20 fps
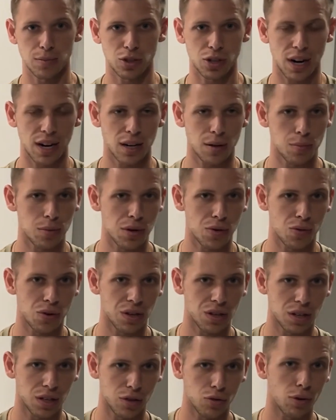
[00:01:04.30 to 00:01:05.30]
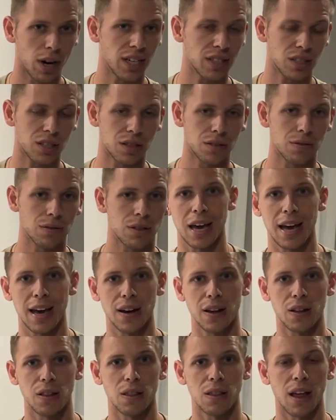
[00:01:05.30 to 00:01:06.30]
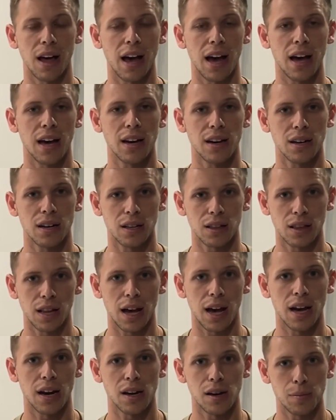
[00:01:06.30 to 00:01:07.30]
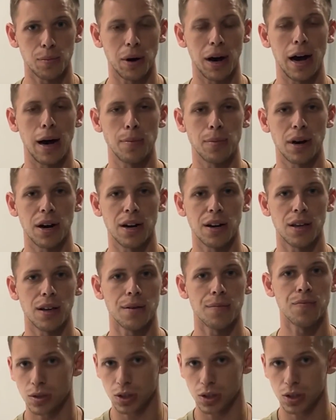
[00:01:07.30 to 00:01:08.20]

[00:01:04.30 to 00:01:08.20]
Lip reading: trying to be really aggressive, had a lot of pop on it.